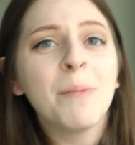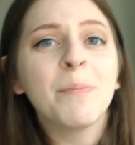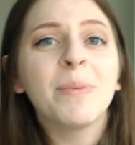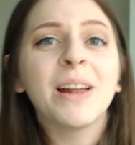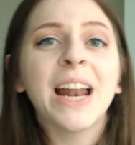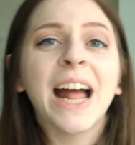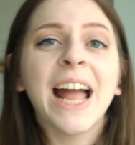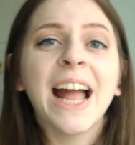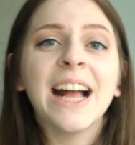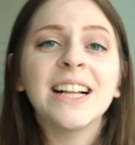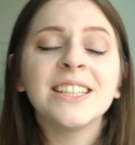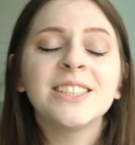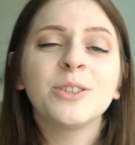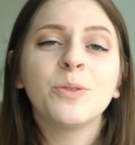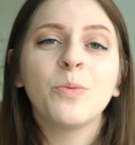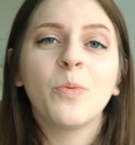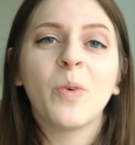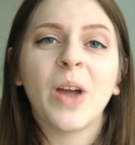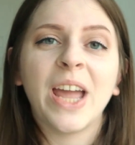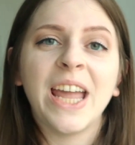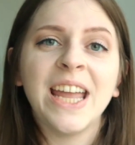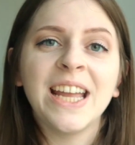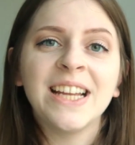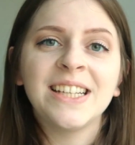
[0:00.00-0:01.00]
but I had to
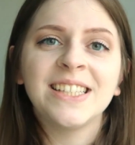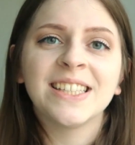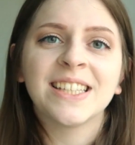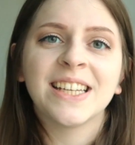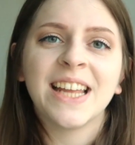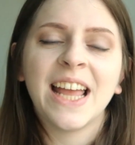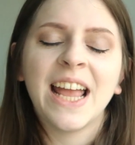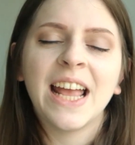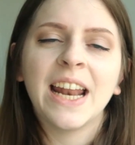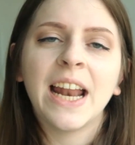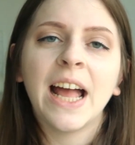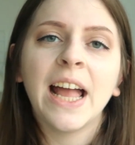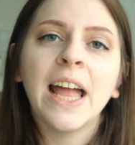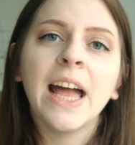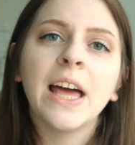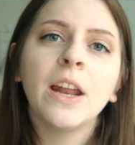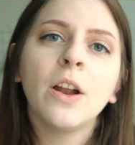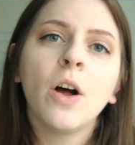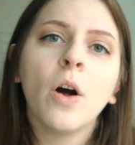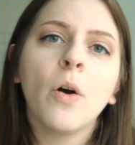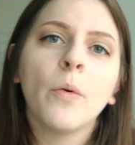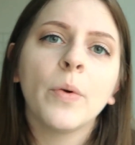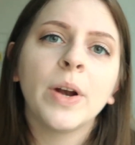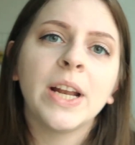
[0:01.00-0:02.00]
wait, and I
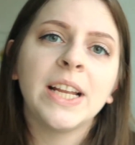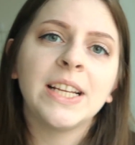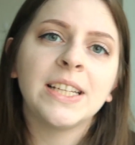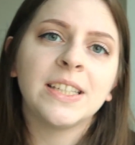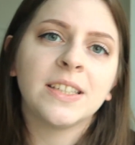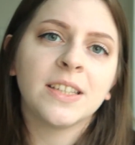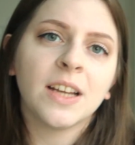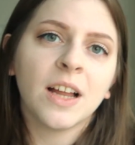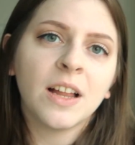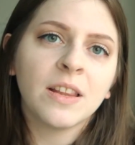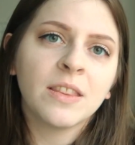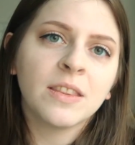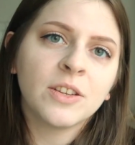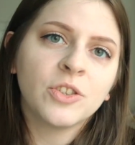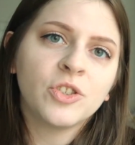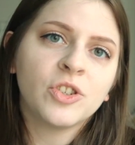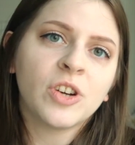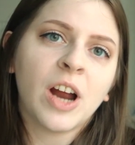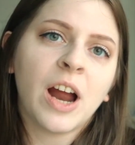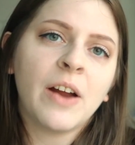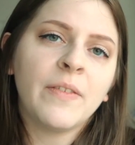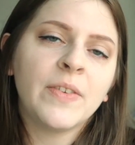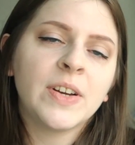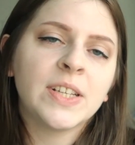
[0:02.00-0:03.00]
had already done the
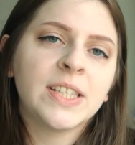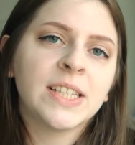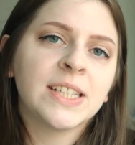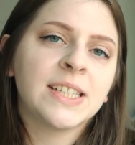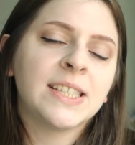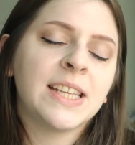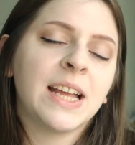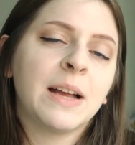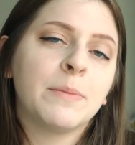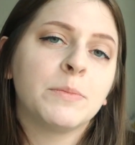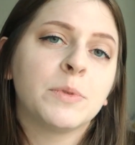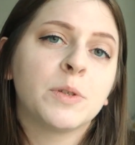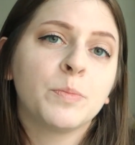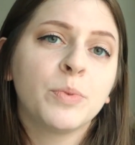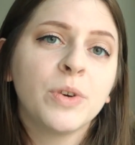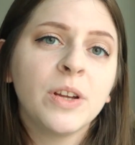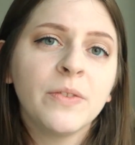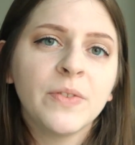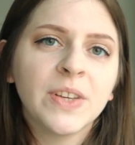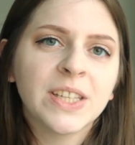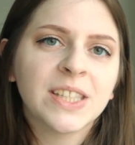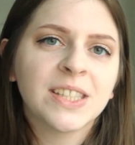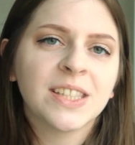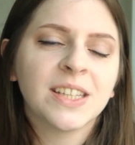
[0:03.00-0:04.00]
driver's exams
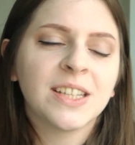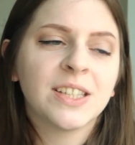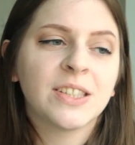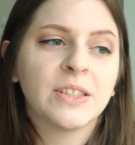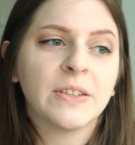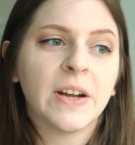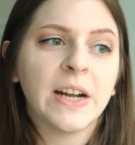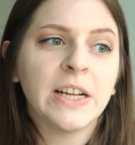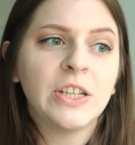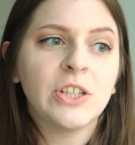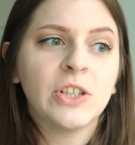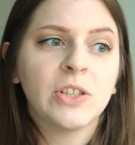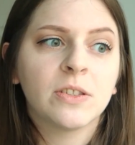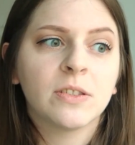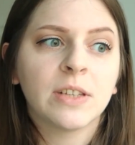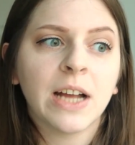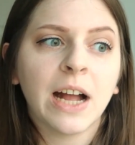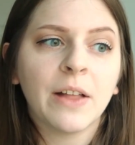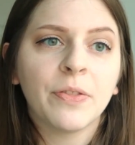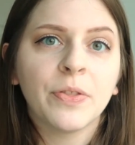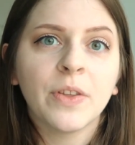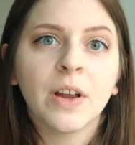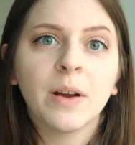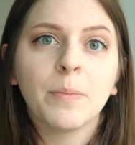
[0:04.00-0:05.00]
previously, so I just
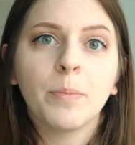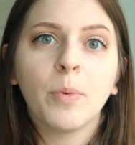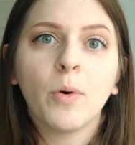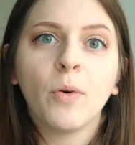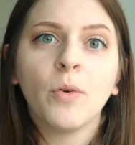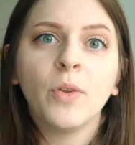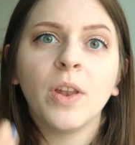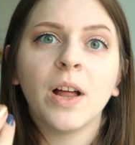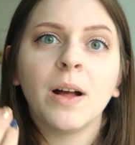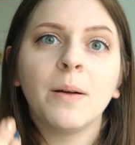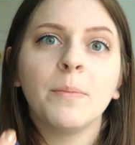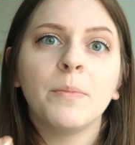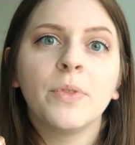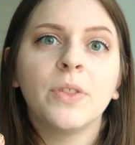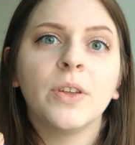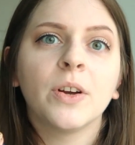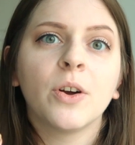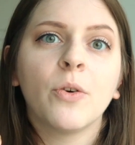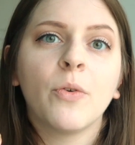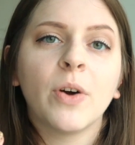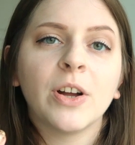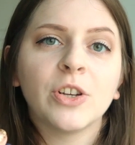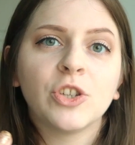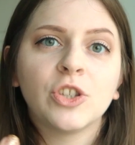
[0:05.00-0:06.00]
sat there, pulled up
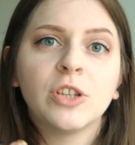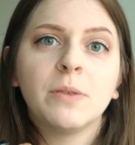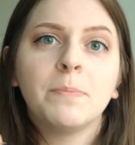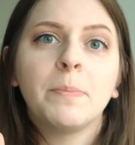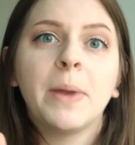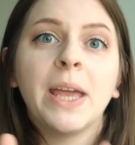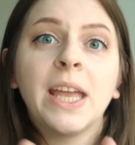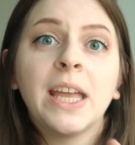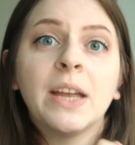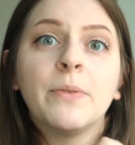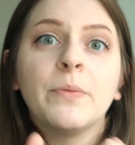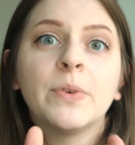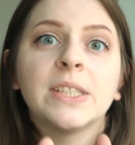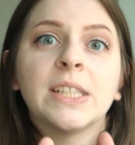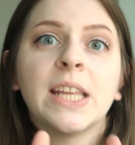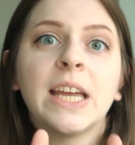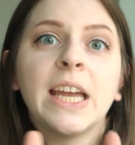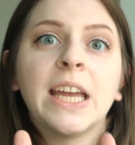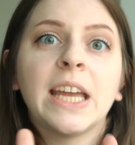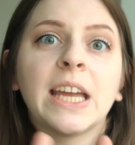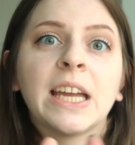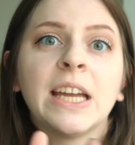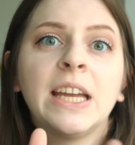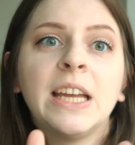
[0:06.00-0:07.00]
the question bank, and was
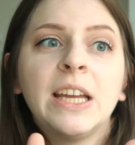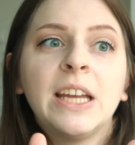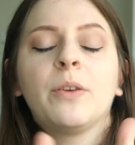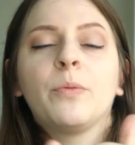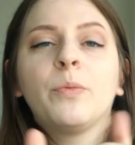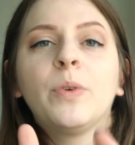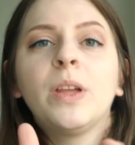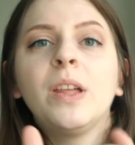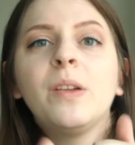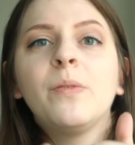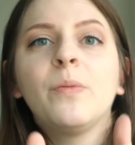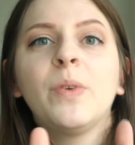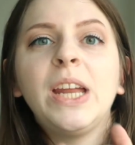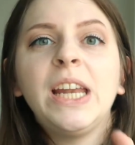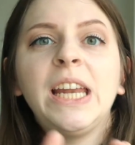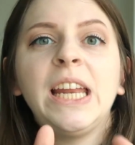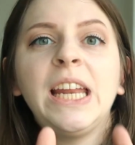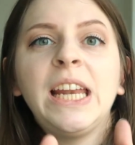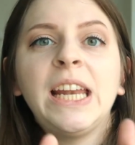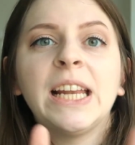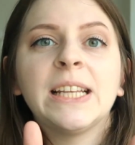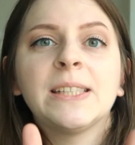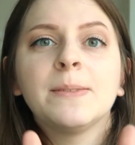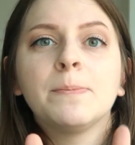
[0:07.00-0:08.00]
like
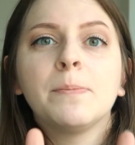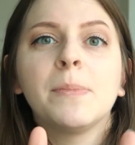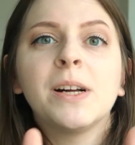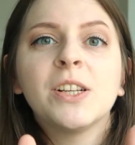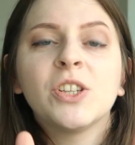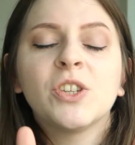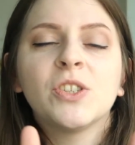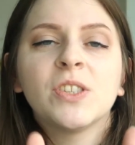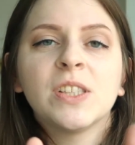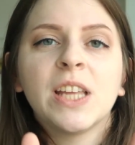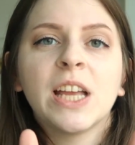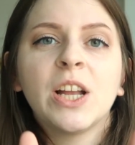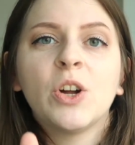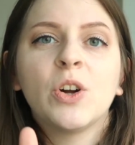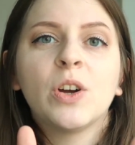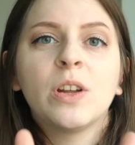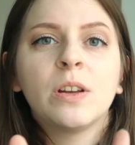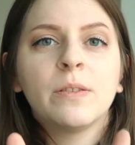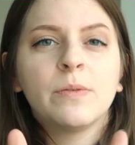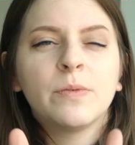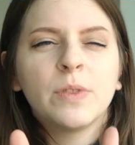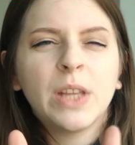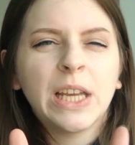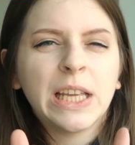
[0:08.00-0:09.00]
rereading as much as I
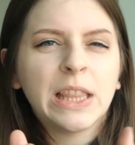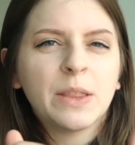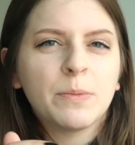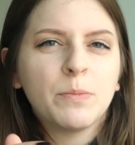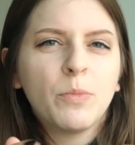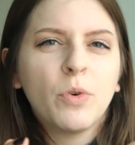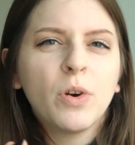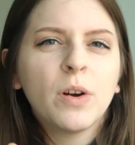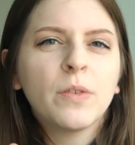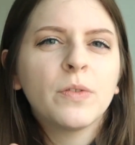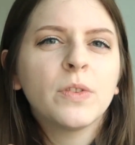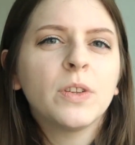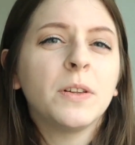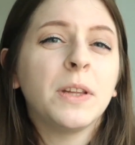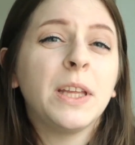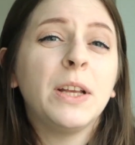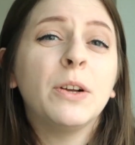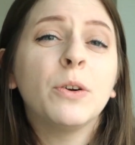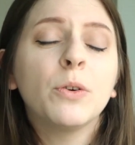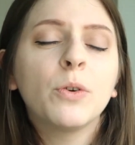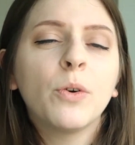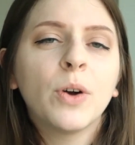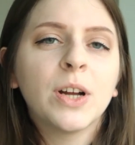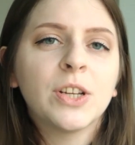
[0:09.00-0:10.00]
could of like more of the
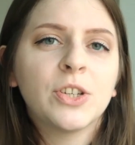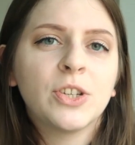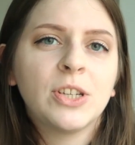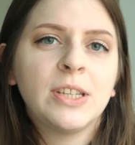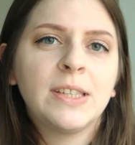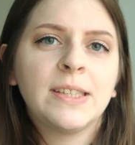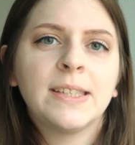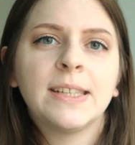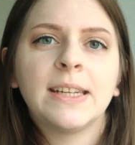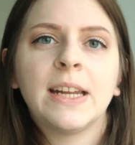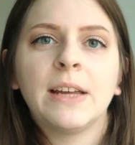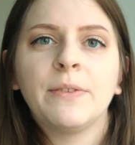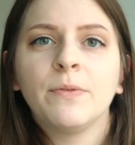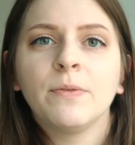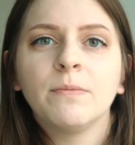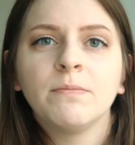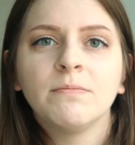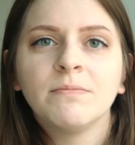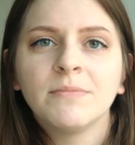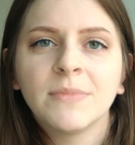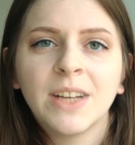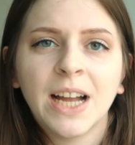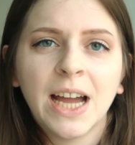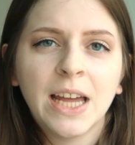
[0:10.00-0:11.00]
legal questions that I
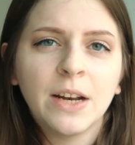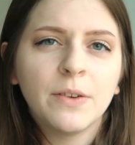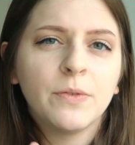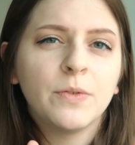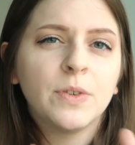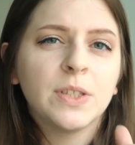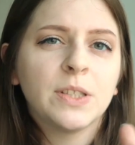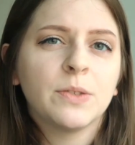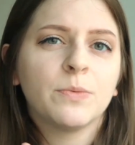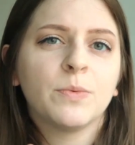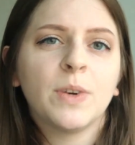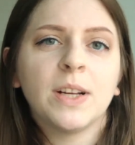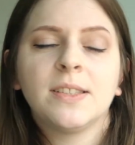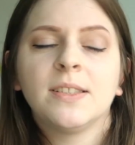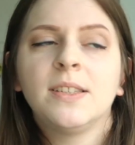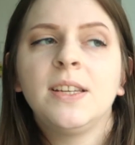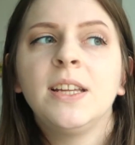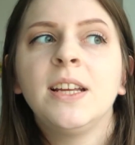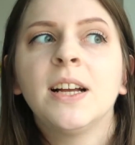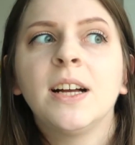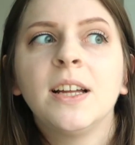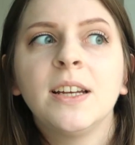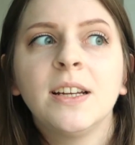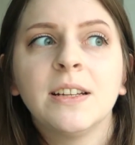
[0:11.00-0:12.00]
kind of was
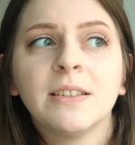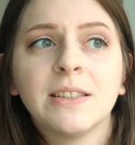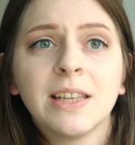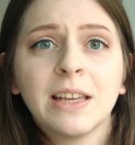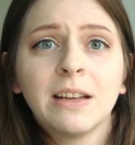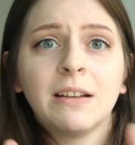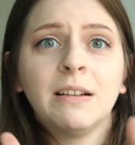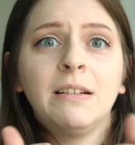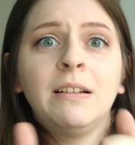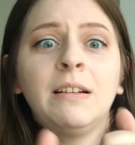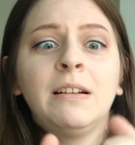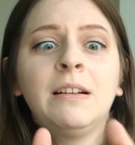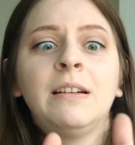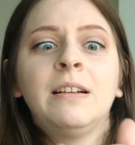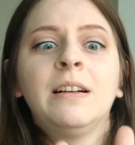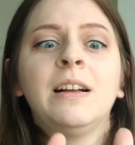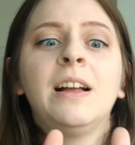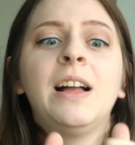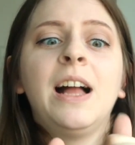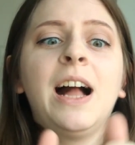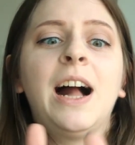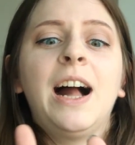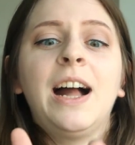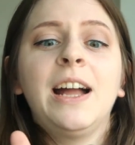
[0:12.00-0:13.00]
rusty on. I was like, oh,
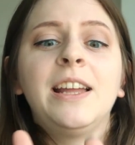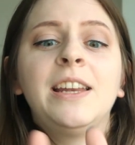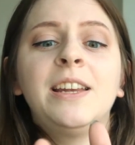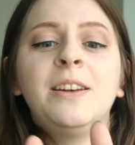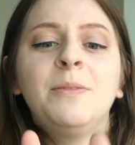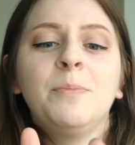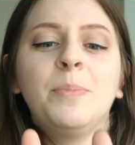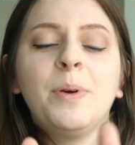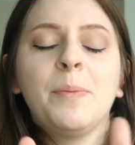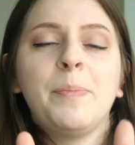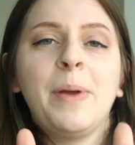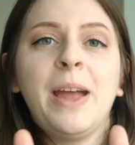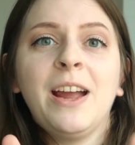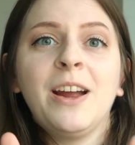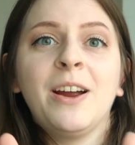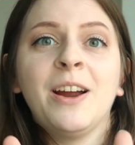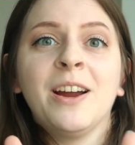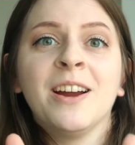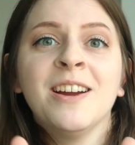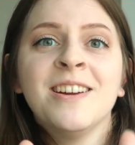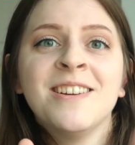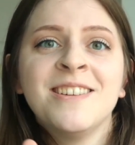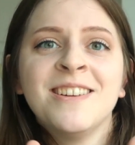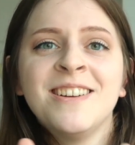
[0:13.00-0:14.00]
I didn't
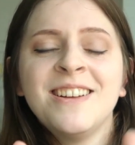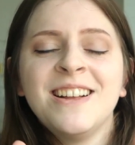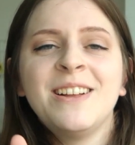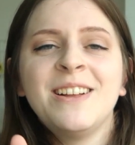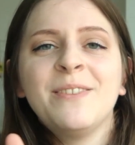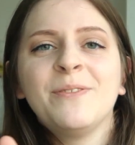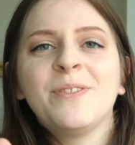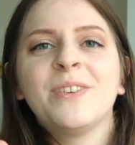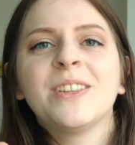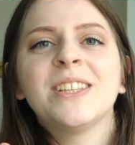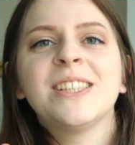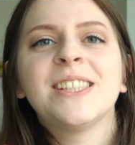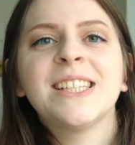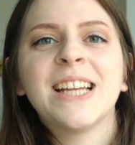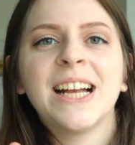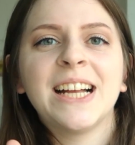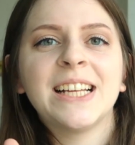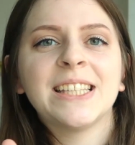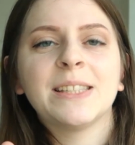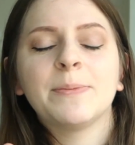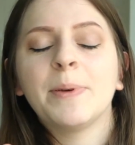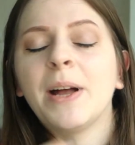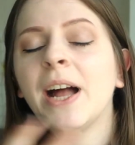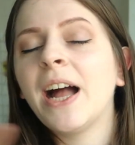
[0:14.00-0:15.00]
prepare for this
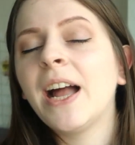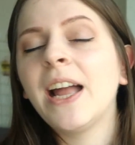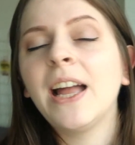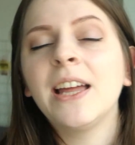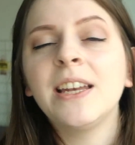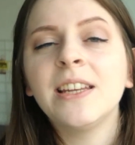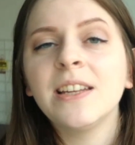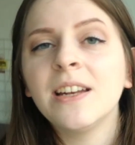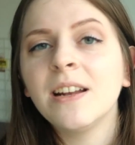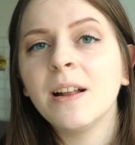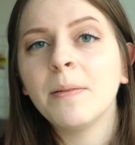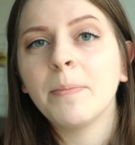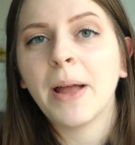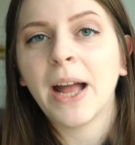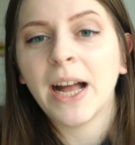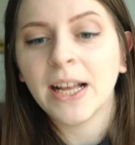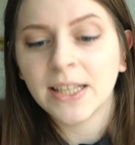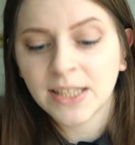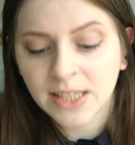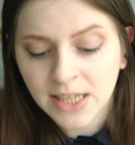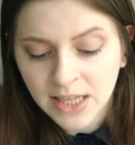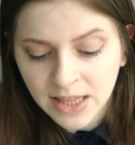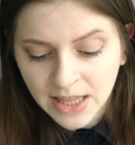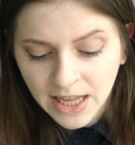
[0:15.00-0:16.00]
test, but I ended up
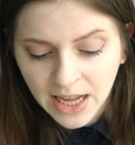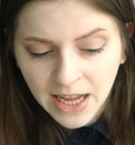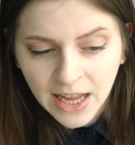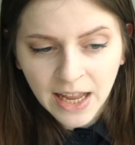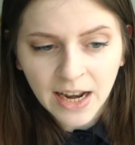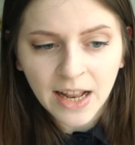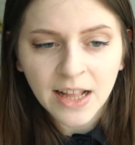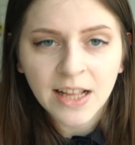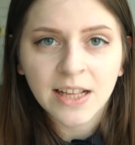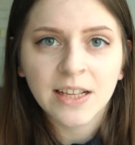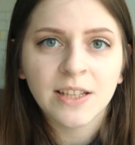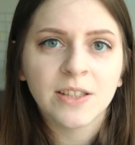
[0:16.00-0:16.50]
passing that.